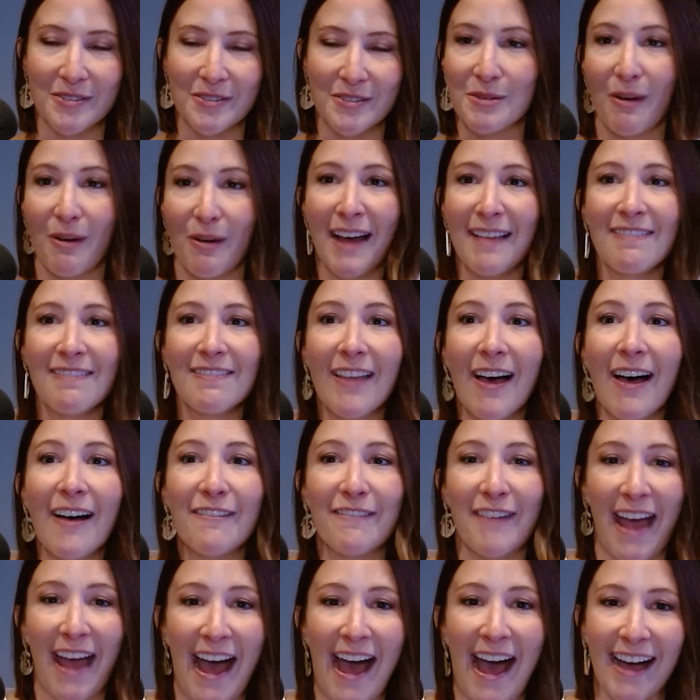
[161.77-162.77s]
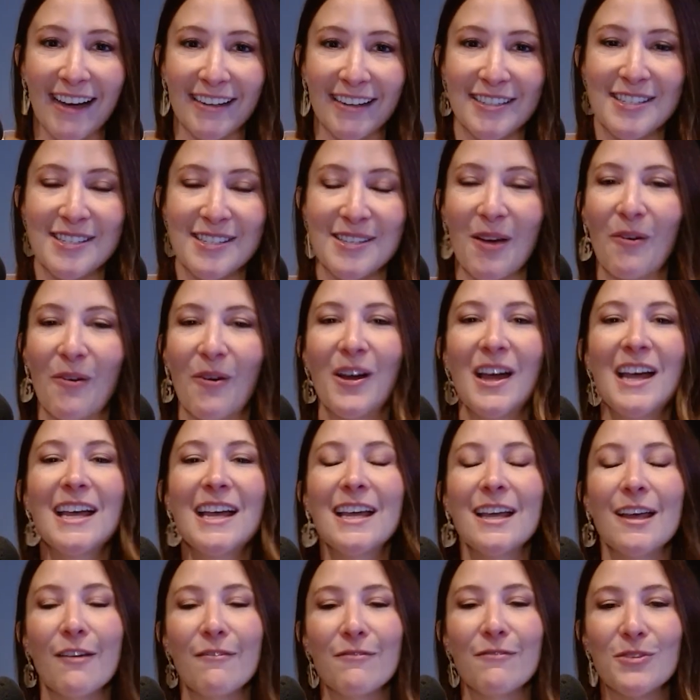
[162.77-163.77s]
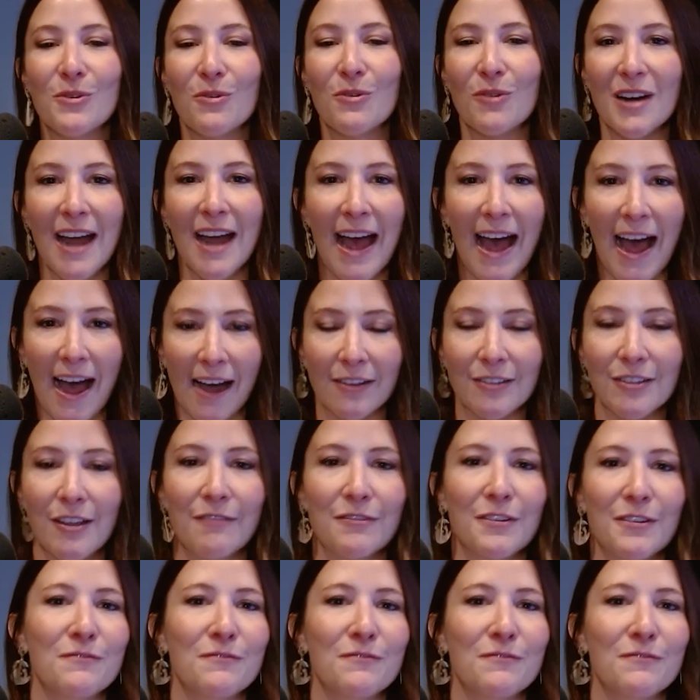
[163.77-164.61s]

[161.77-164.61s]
So I love hacks. So if you're a hack lover,